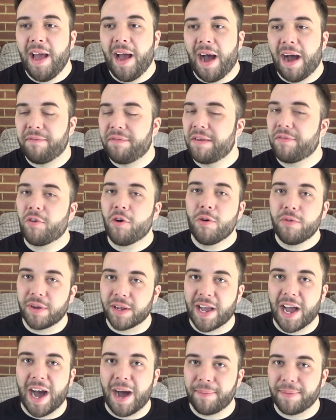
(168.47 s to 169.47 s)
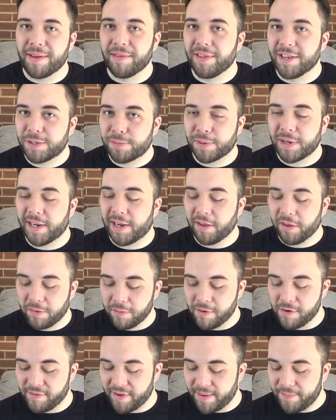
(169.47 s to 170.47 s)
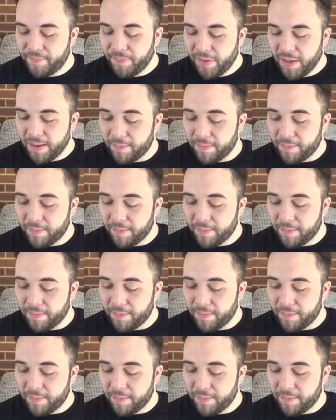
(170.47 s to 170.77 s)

I've never owned a copy of this particular movie,